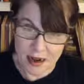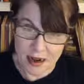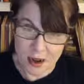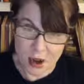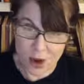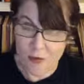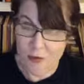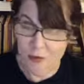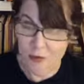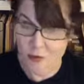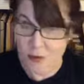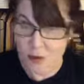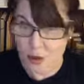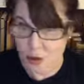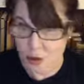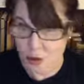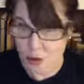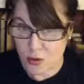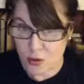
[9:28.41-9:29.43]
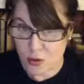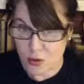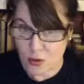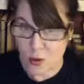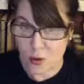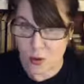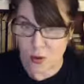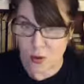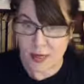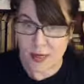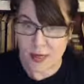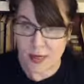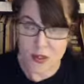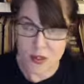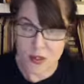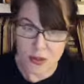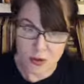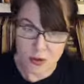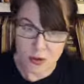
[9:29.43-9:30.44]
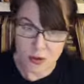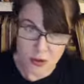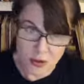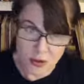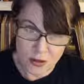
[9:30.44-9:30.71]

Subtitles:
home from school, going to school,